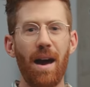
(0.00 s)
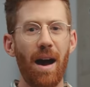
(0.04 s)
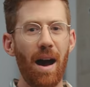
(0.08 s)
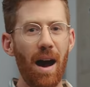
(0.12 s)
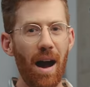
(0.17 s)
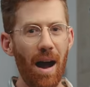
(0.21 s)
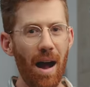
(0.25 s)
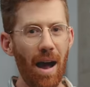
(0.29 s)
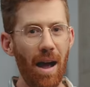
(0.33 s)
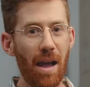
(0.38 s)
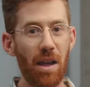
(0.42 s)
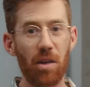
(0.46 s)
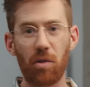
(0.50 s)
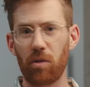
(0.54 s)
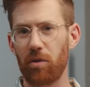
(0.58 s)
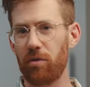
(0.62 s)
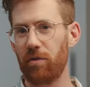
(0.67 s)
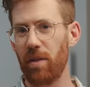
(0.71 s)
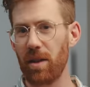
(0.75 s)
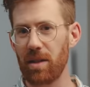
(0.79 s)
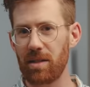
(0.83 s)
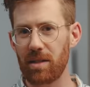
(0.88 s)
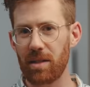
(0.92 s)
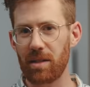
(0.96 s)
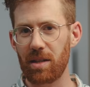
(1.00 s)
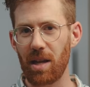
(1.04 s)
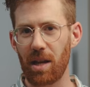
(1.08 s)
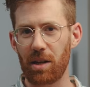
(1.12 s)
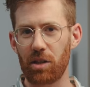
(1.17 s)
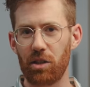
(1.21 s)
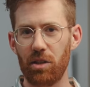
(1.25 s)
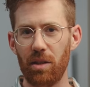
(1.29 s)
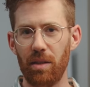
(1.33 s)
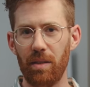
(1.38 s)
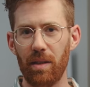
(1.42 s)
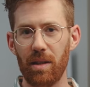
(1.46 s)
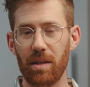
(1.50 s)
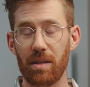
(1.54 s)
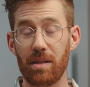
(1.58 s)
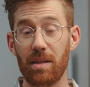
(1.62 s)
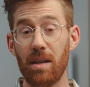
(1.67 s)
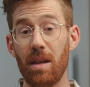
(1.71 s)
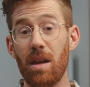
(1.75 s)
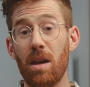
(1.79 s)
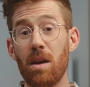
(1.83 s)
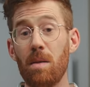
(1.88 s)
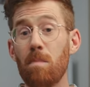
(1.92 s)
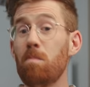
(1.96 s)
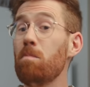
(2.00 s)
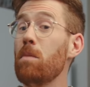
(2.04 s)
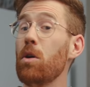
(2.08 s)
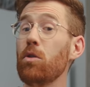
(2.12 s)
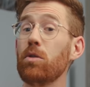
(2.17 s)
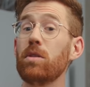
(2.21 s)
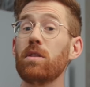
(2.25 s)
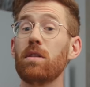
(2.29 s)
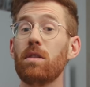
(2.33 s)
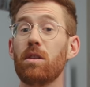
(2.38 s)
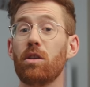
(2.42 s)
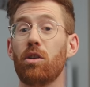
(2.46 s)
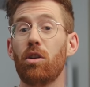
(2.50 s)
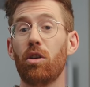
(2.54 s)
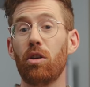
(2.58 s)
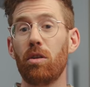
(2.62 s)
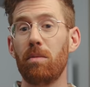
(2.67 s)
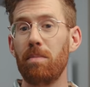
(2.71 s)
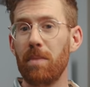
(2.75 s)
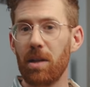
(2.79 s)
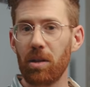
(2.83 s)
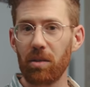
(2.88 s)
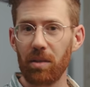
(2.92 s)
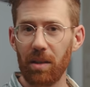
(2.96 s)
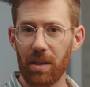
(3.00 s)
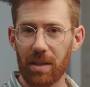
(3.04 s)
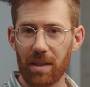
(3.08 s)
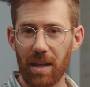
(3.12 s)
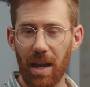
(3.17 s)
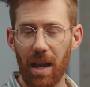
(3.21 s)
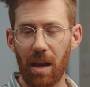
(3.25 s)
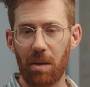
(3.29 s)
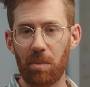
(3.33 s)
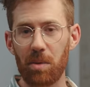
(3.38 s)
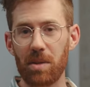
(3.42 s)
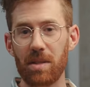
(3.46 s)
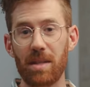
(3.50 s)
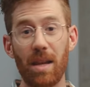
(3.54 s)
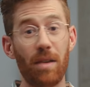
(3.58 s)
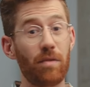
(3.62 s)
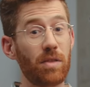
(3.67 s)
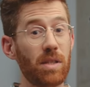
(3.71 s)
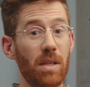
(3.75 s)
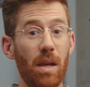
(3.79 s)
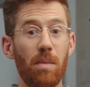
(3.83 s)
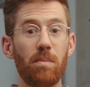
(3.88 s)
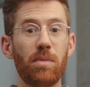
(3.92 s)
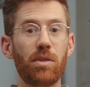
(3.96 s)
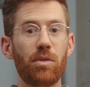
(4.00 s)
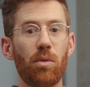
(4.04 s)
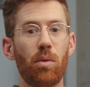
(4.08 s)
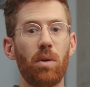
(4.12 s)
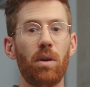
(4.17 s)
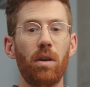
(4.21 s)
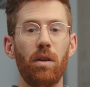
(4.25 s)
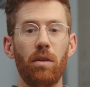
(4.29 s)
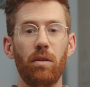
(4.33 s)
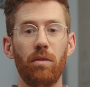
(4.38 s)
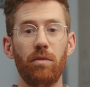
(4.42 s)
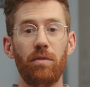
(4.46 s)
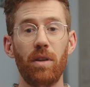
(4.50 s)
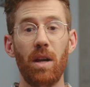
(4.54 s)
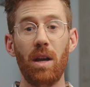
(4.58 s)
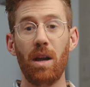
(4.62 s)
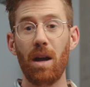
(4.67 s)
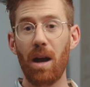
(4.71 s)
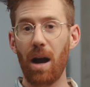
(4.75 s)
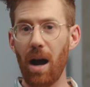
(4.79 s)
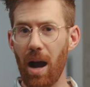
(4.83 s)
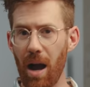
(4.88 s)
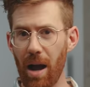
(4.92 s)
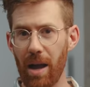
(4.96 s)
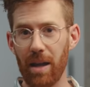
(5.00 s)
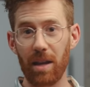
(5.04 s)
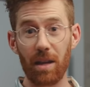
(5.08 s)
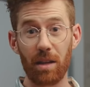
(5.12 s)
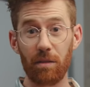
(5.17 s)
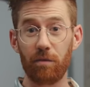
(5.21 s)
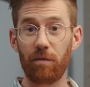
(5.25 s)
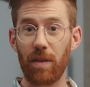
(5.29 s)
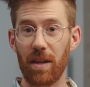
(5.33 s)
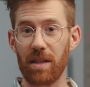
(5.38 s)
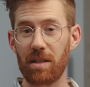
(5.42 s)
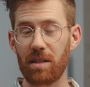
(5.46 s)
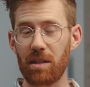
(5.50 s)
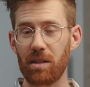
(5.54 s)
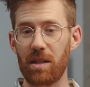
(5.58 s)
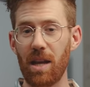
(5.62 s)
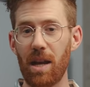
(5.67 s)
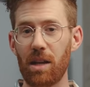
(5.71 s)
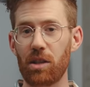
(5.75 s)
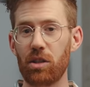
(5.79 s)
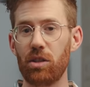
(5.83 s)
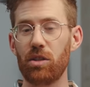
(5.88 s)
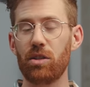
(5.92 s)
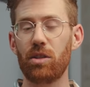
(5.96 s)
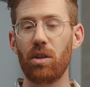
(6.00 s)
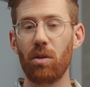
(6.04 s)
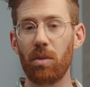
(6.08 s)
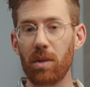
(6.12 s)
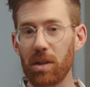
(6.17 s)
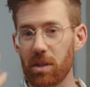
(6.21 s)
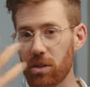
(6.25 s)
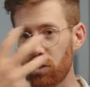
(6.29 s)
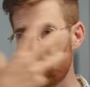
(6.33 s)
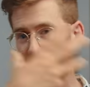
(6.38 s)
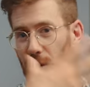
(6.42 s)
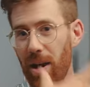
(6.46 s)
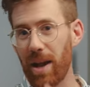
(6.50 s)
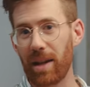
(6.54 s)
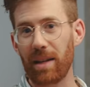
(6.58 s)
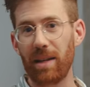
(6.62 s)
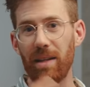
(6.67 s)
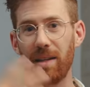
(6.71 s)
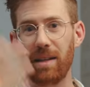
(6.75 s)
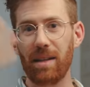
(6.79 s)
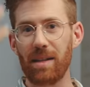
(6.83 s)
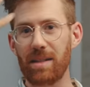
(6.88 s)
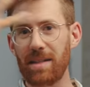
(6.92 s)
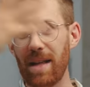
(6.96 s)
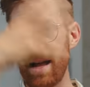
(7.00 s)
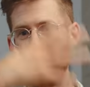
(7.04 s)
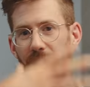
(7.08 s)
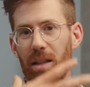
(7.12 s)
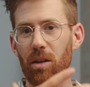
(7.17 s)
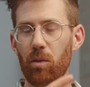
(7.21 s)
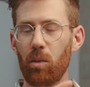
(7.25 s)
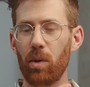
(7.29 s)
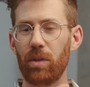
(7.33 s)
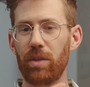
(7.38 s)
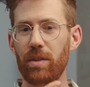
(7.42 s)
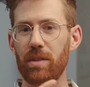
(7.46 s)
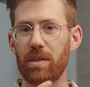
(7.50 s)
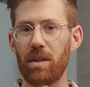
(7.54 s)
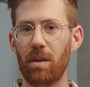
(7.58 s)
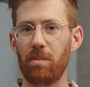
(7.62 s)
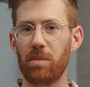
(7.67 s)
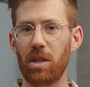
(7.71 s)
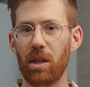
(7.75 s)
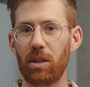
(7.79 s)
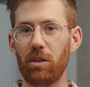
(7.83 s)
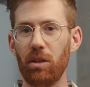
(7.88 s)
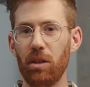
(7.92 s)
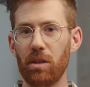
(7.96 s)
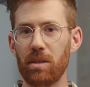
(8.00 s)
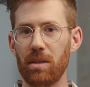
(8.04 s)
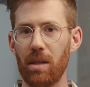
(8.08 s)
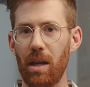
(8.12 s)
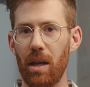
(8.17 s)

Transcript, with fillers: eye or face detection in this. Most of the current mirrorless cameras have some sort of eye and face detection, so it is tracking exactly what the subject looks